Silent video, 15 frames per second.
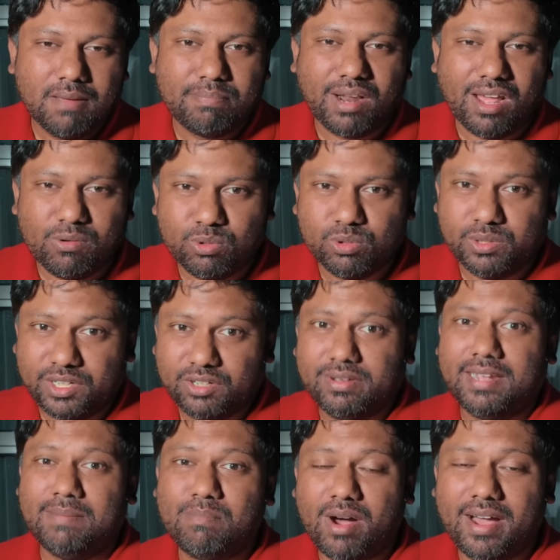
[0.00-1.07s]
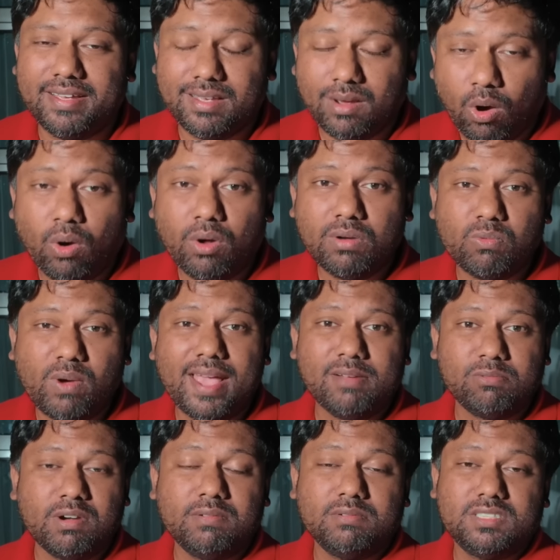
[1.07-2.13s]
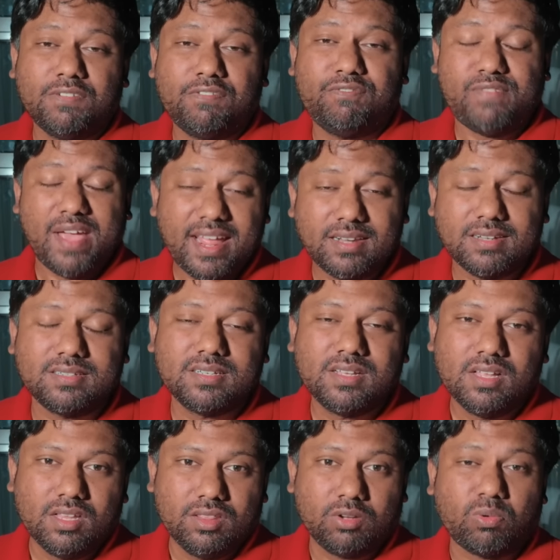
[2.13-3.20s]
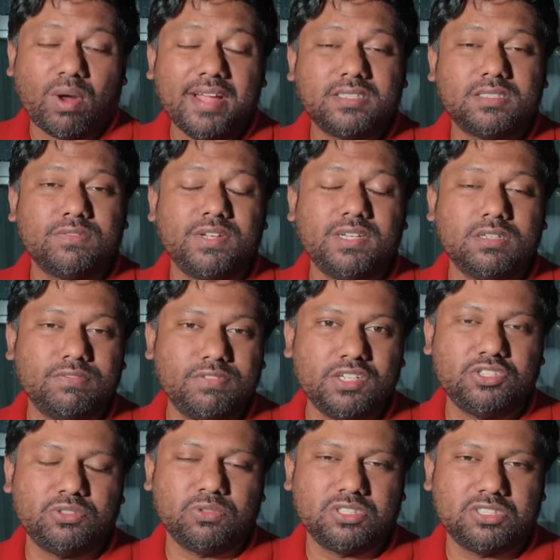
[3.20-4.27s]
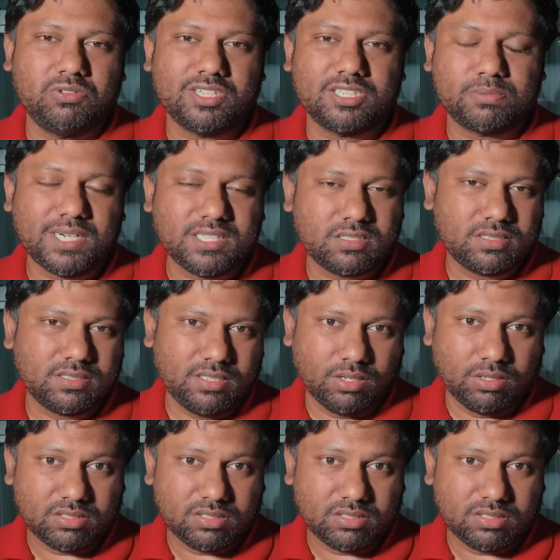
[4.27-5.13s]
but I will, in my own way, defend the rights of individuals to express,